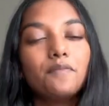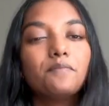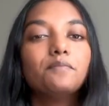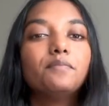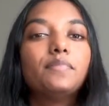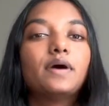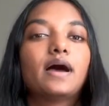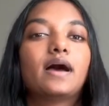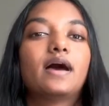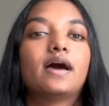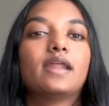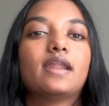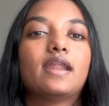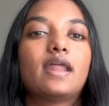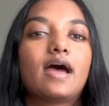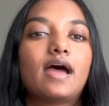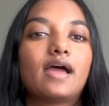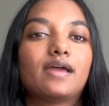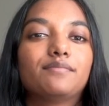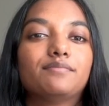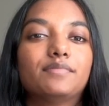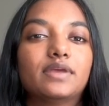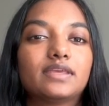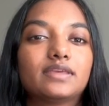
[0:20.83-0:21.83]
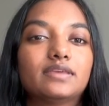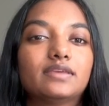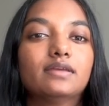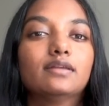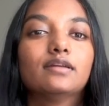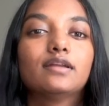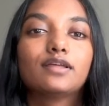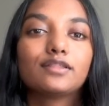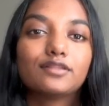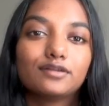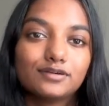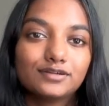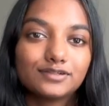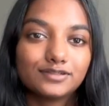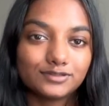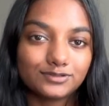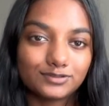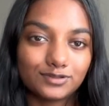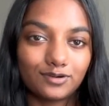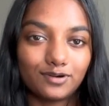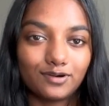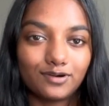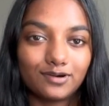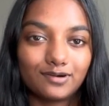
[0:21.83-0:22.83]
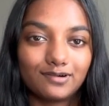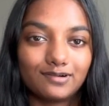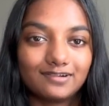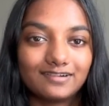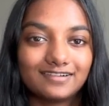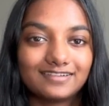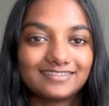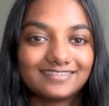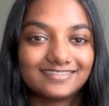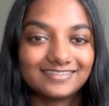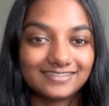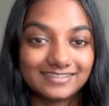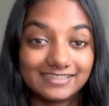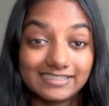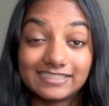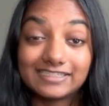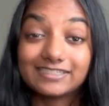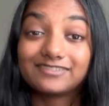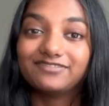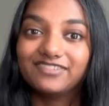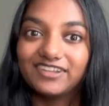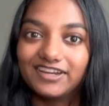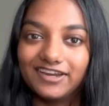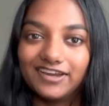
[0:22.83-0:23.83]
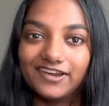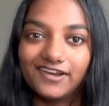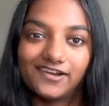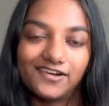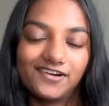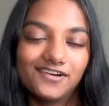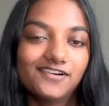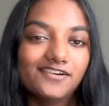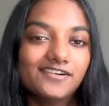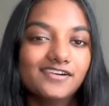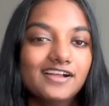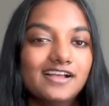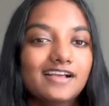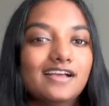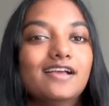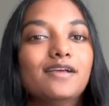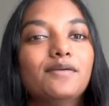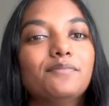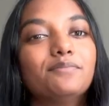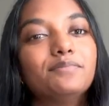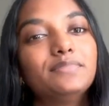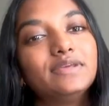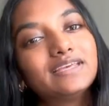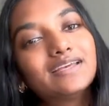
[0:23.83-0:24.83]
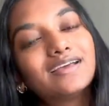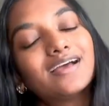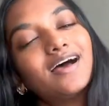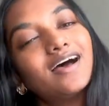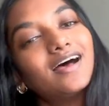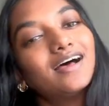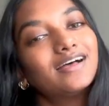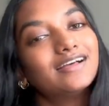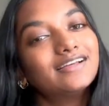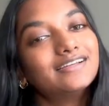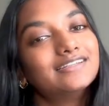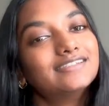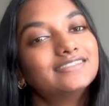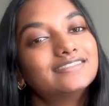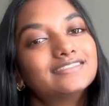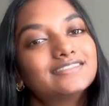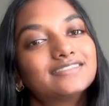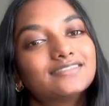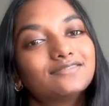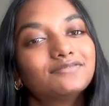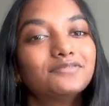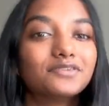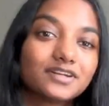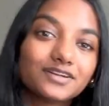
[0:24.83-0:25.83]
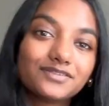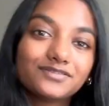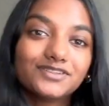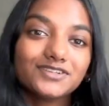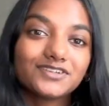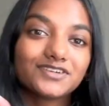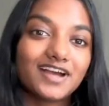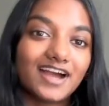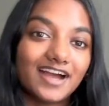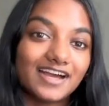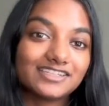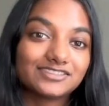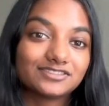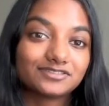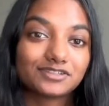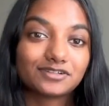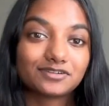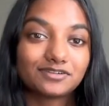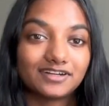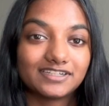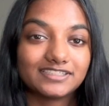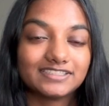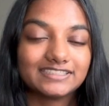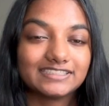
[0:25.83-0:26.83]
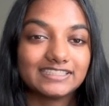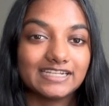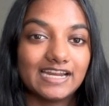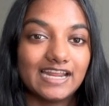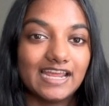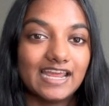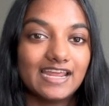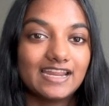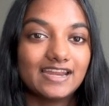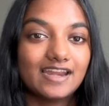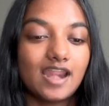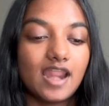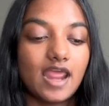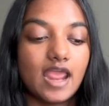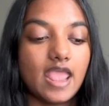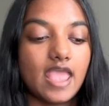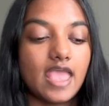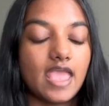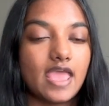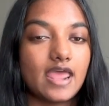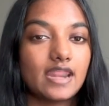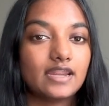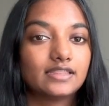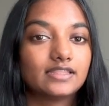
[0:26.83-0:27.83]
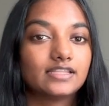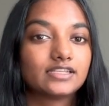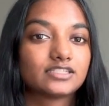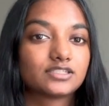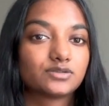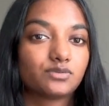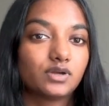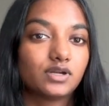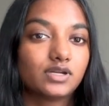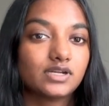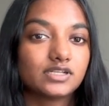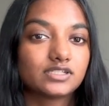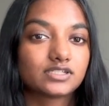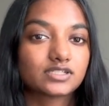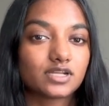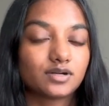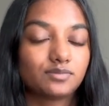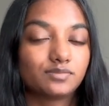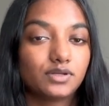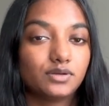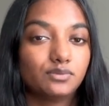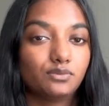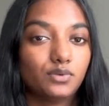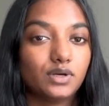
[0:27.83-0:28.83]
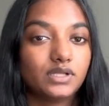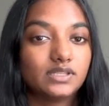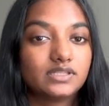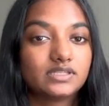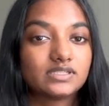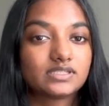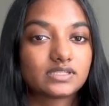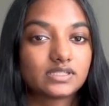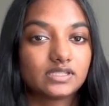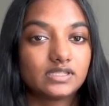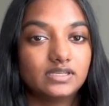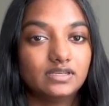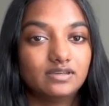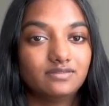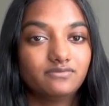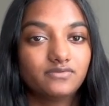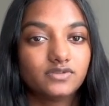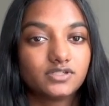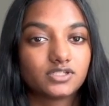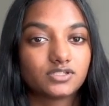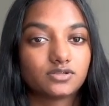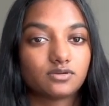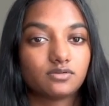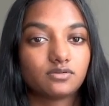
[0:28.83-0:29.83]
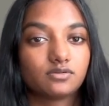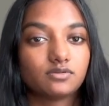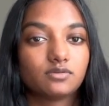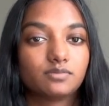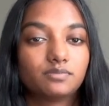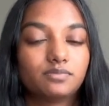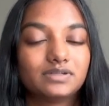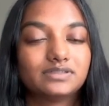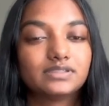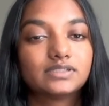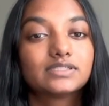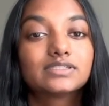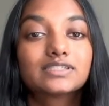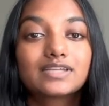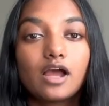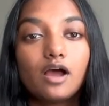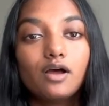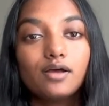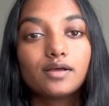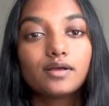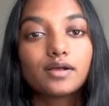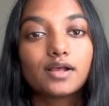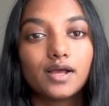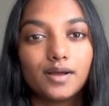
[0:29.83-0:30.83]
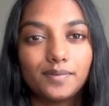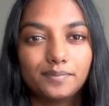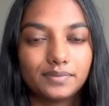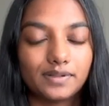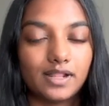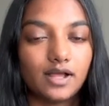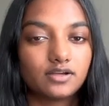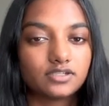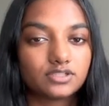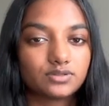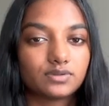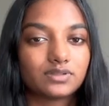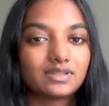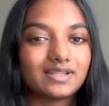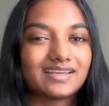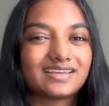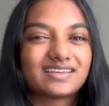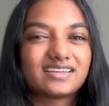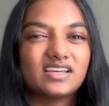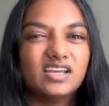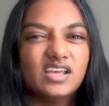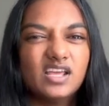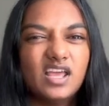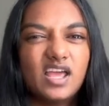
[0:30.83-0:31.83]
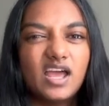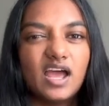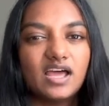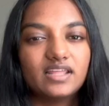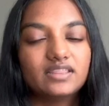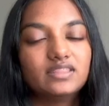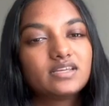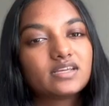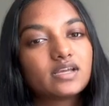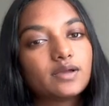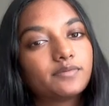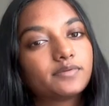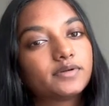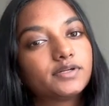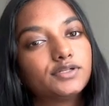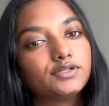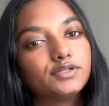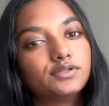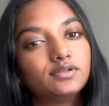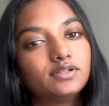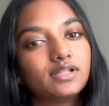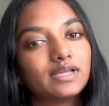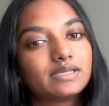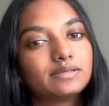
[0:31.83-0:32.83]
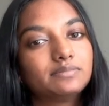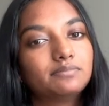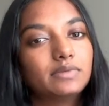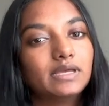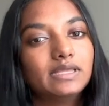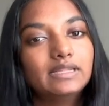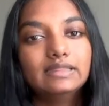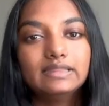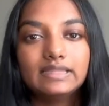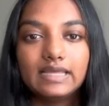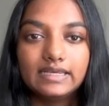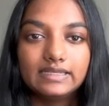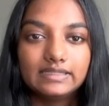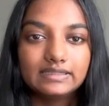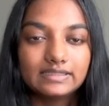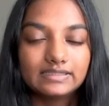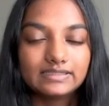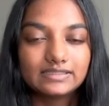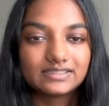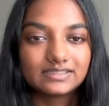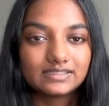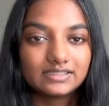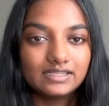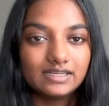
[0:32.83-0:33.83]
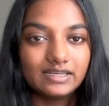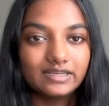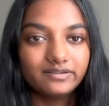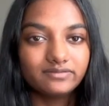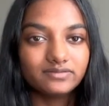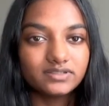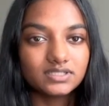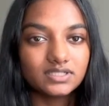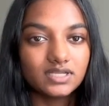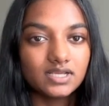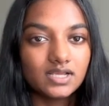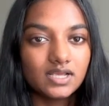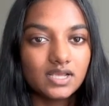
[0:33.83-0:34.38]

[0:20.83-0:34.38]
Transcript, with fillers: But I'm making another tutorial this video because one of you guys requested it and this one is gonna be with sleeves so princess cut, cut blouse with like I think I'm gonna do like mid-length sleeves